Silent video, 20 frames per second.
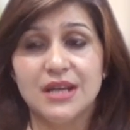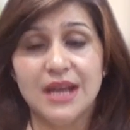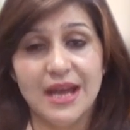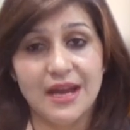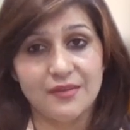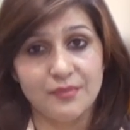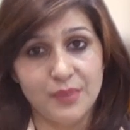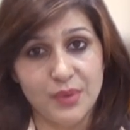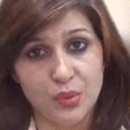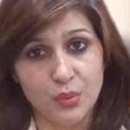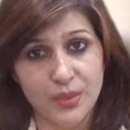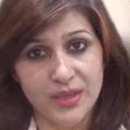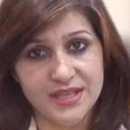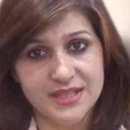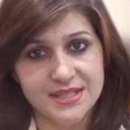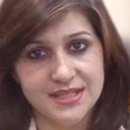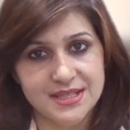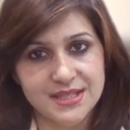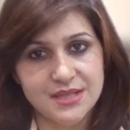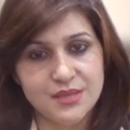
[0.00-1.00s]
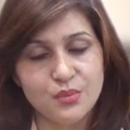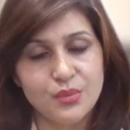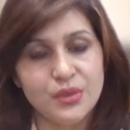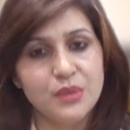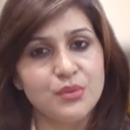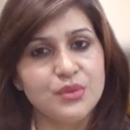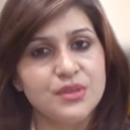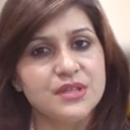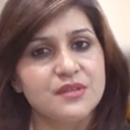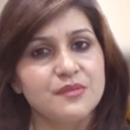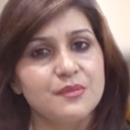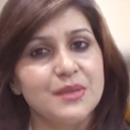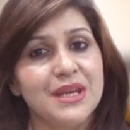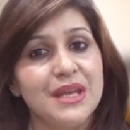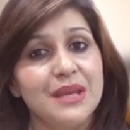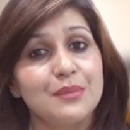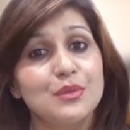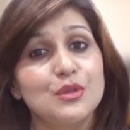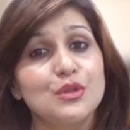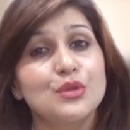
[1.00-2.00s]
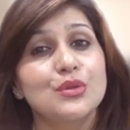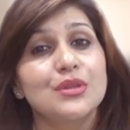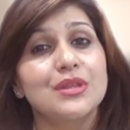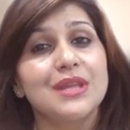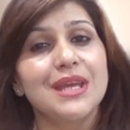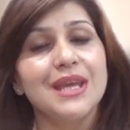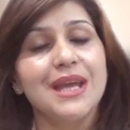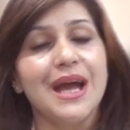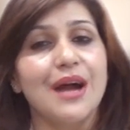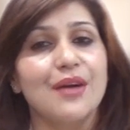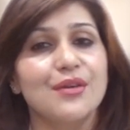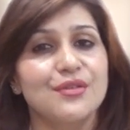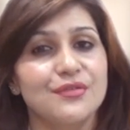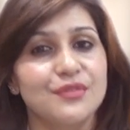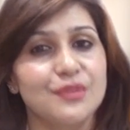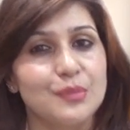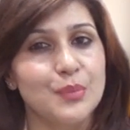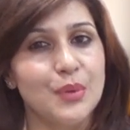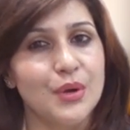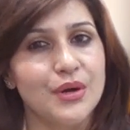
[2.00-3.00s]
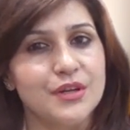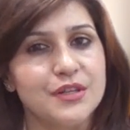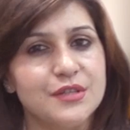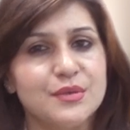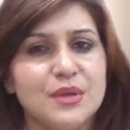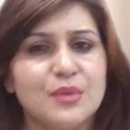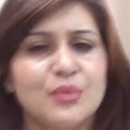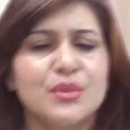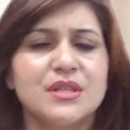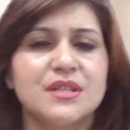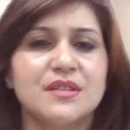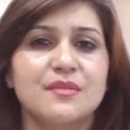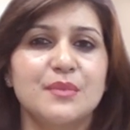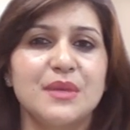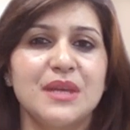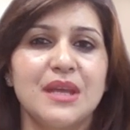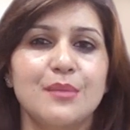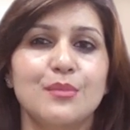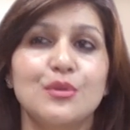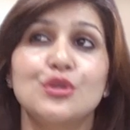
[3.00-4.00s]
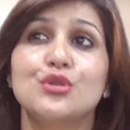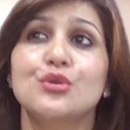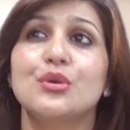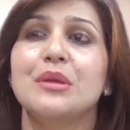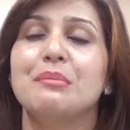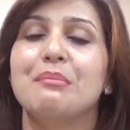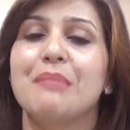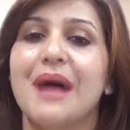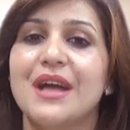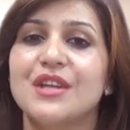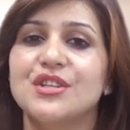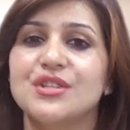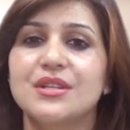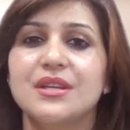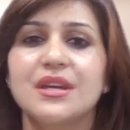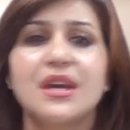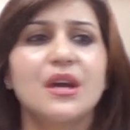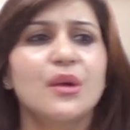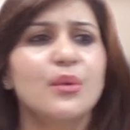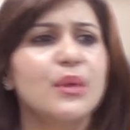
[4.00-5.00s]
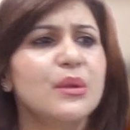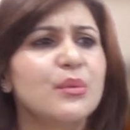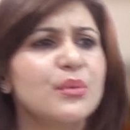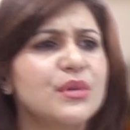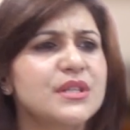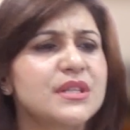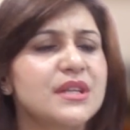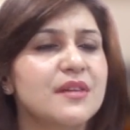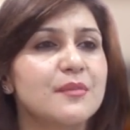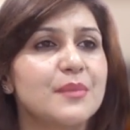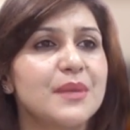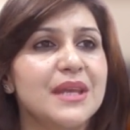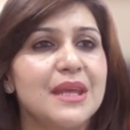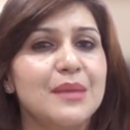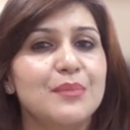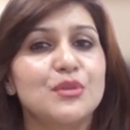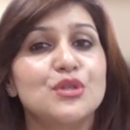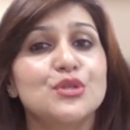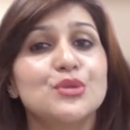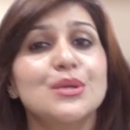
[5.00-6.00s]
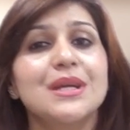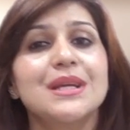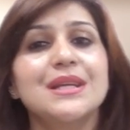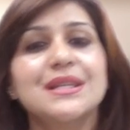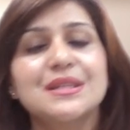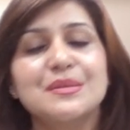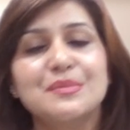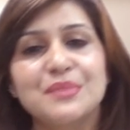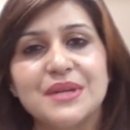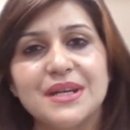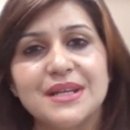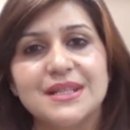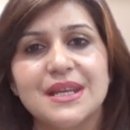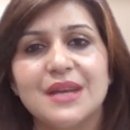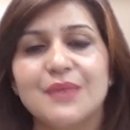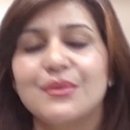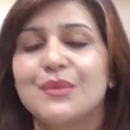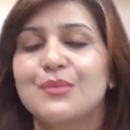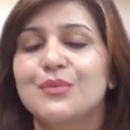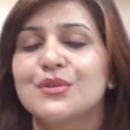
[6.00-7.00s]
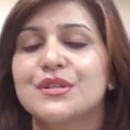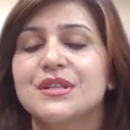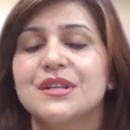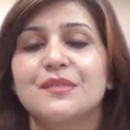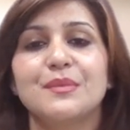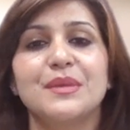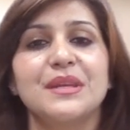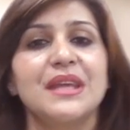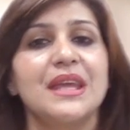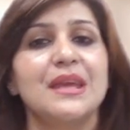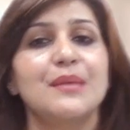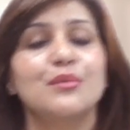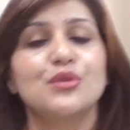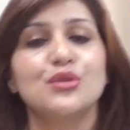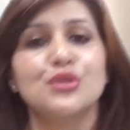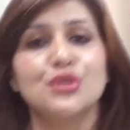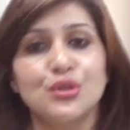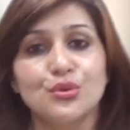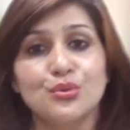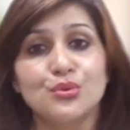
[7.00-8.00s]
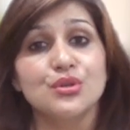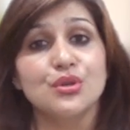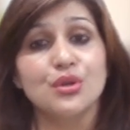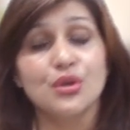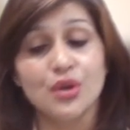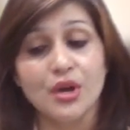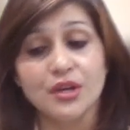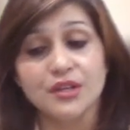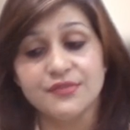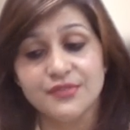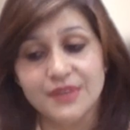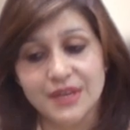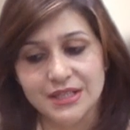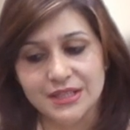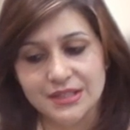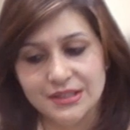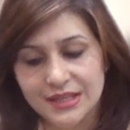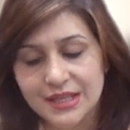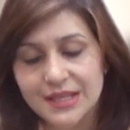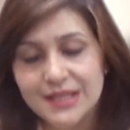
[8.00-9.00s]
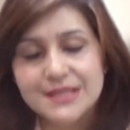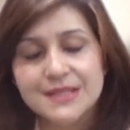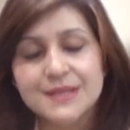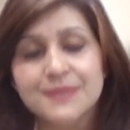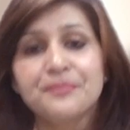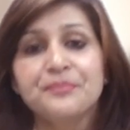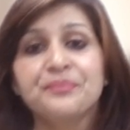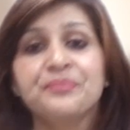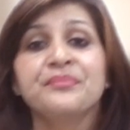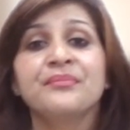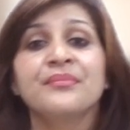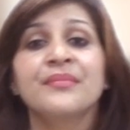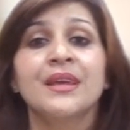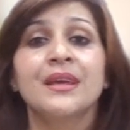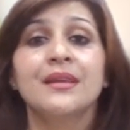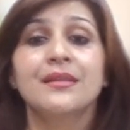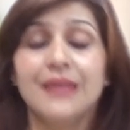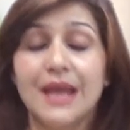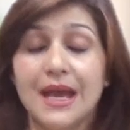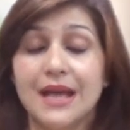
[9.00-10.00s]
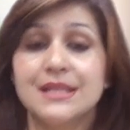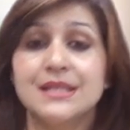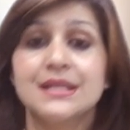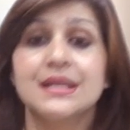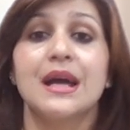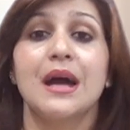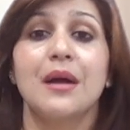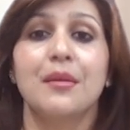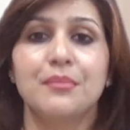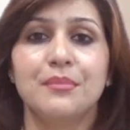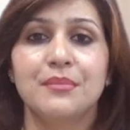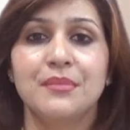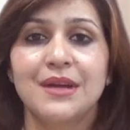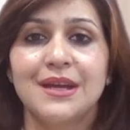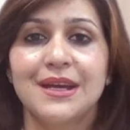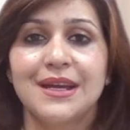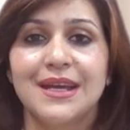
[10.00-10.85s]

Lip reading: have been wasted. We wouldn't have been able to think out of the box. We wouldn't have been able to imagine. We wouldn't have been able to interpret, and we wouldn't have been able to use a lot of other things that come